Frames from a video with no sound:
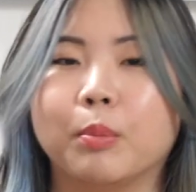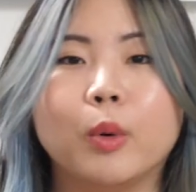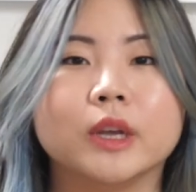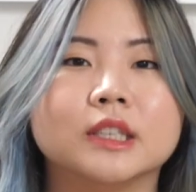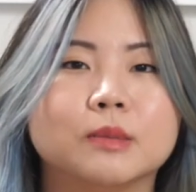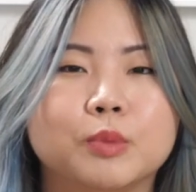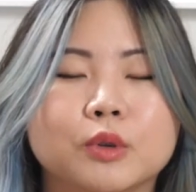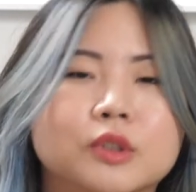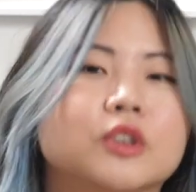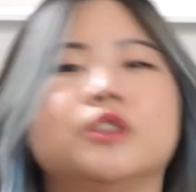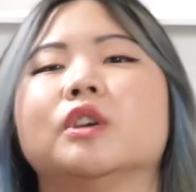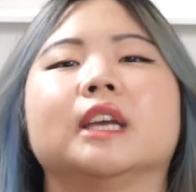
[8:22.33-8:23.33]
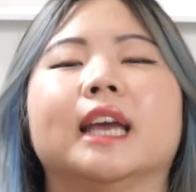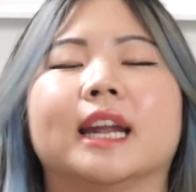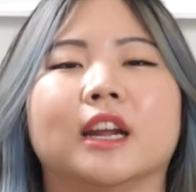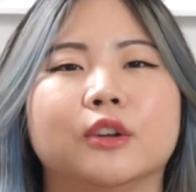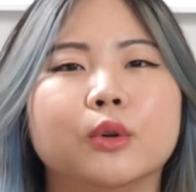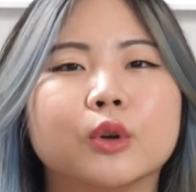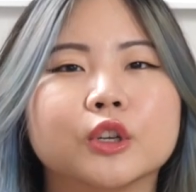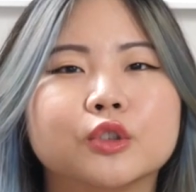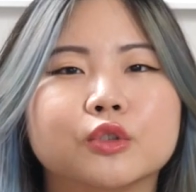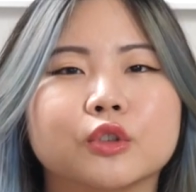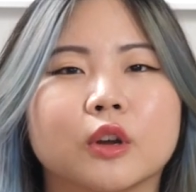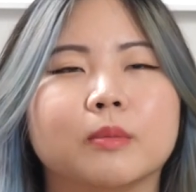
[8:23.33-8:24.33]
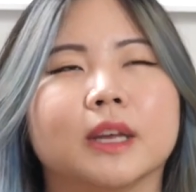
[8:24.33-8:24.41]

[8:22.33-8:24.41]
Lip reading: points booster you can get at Nordstrom.